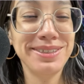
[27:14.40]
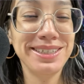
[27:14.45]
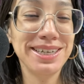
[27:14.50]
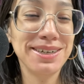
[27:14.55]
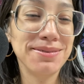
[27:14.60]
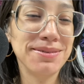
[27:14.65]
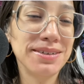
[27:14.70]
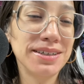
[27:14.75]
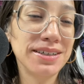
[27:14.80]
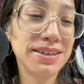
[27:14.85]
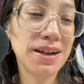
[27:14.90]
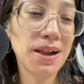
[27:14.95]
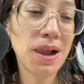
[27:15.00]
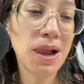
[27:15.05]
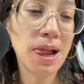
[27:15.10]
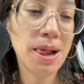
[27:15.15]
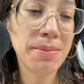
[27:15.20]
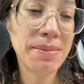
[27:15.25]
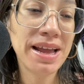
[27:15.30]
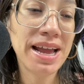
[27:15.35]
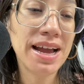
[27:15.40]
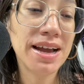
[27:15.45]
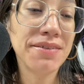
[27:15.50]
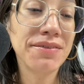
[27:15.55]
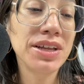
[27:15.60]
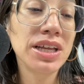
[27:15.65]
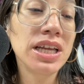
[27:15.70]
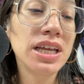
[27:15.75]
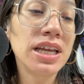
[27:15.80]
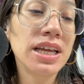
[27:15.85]
will be able to um,
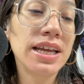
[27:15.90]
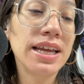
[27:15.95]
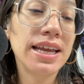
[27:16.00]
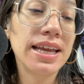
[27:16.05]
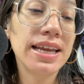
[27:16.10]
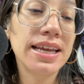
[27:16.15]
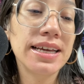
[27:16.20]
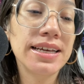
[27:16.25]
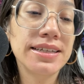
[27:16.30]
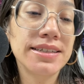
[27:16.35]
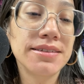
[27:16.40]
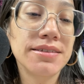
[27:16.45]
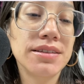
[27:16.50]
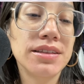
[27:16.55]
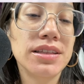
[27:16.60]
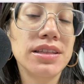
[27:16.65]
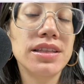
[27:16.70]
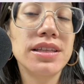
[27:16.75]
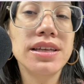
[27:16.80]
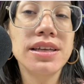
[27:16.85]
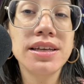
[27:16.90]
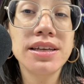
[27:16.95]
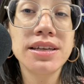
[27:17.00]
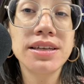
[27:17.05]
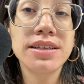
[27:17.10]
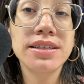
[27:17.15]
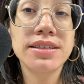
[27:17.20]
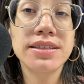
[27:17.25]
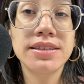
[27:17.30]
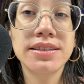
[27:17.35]
have. And
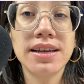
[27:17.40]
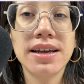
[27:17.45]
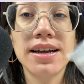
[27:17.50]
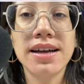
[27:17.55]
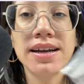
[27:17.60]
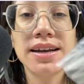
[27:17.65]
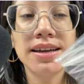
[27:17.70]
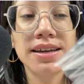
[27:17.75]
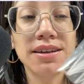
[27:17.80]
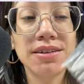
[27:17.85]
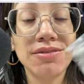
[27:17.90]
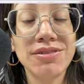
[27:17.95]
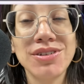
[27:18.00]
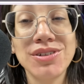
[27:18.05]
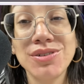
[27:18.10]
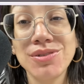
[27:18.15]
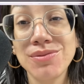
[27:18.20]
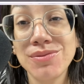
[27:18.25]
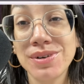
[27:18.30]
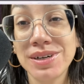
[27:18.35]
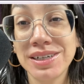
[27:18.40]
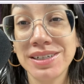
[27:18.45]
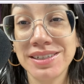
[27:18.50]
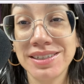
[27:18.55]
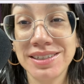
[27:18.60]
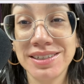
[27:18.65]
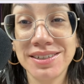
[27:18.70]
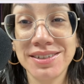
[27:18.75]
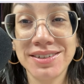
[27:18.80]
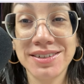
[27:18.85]
these, I do
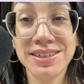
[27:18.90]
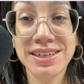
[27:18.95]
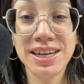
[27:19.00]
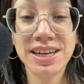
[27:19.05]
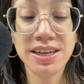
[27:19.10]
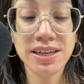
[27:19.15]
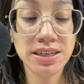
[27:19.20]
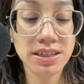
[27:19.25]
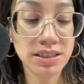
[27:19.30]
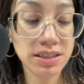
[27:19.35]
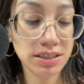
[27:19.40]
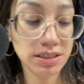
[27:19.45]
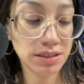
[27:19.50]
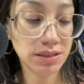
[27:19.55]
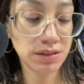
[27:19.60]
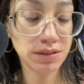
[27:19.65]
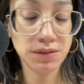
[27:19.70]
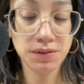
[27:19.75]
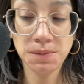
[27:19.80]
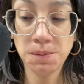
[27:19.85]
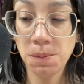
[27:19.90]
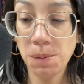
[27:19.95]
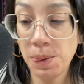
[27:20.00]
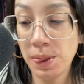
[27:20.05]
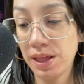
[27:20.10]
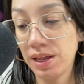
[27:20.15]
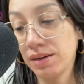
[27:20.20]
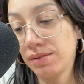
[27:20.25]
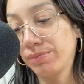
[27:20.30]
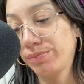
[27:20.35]
want to create a little
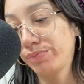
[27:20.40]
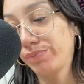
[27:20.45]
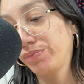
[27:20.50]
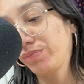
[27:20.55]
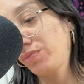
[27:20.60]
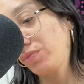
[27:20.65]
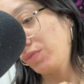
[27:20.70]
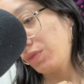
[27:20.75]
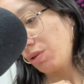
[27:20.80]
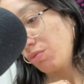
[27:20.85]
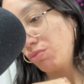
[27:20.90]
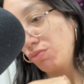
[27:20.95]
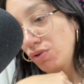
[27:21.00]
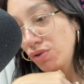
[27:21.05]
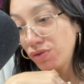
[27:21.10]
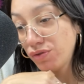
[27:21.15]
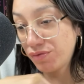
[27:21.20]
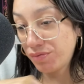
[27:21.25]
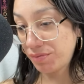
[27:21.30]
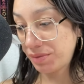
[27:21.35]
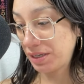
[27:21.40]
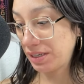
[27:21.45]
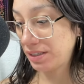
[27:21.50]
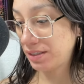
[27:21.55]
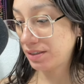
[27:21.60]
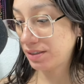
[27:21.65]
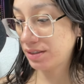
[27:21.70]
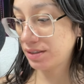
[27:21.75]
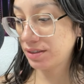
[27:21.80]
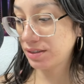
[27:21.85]

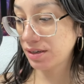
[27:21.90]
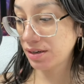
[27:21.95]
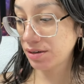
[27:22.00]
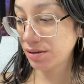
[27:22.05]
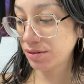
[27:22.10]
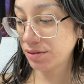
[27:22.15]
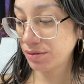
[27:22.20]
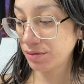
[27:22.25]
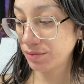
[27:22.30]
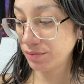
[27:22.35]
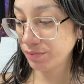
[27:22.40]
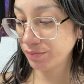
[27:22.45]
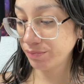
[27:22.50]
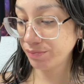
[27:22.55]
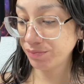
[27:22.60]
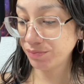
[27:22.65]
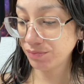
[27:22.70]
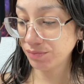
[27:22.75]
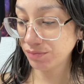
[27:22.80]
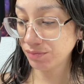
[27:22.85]
movement. So